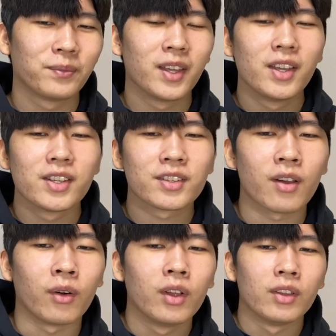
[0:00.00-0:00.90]

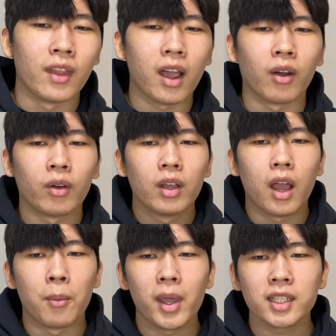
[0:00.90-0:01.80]
So now,
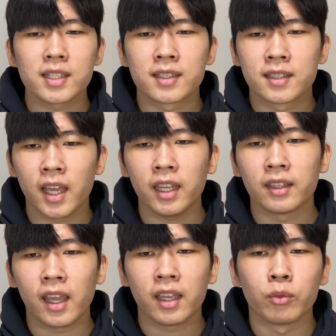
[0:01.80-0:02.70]
many say
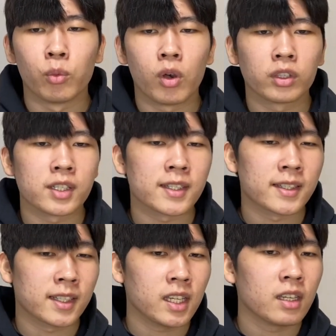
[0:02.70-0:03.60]
they want to
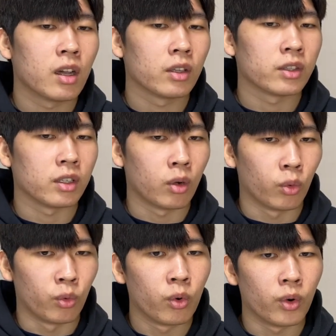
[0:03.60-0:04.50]
see the
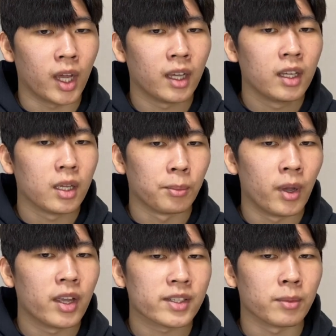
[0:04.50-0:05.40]
aurora in
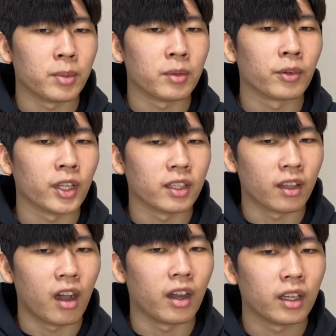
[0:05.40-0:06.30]
person before they
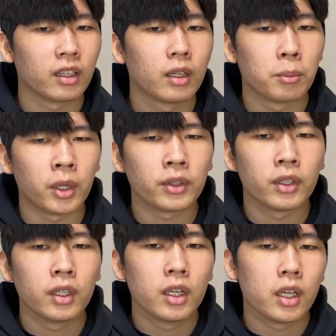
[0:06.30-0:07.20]
die, but
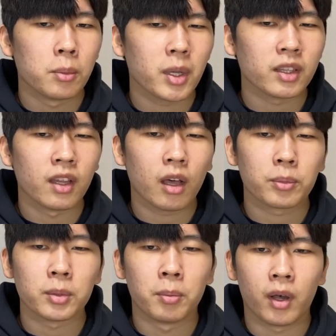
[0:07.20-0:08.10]
it may not be
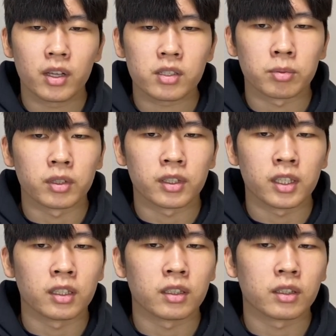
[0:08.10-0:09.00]
possible
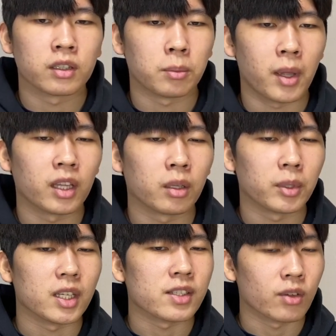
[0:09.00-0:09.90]
till the pandemic
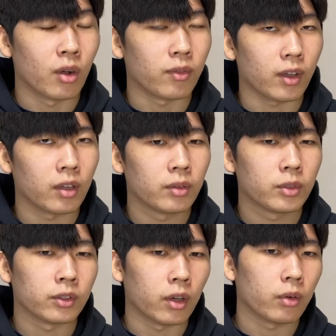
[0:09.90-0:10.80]
is over, you
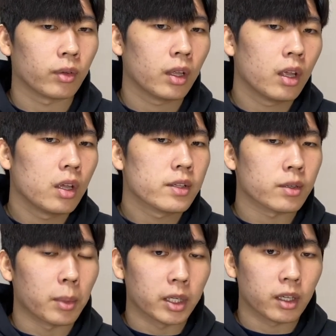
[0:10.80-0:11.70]
know. So
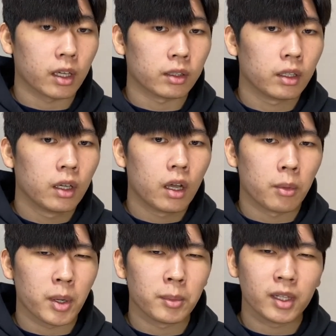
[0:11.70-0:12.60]
by then, my
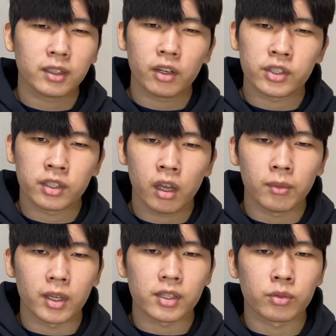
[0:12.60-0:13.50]
military
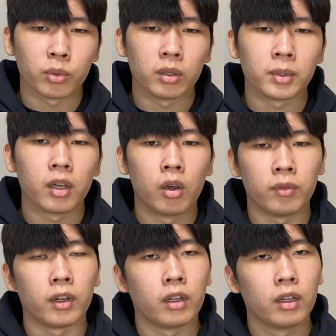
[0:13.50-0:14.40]
service will be over,
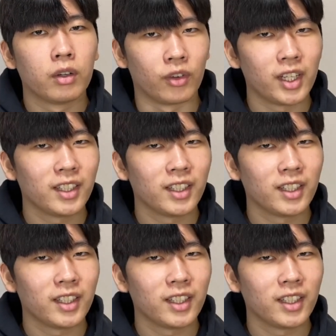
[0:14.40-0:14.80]
right?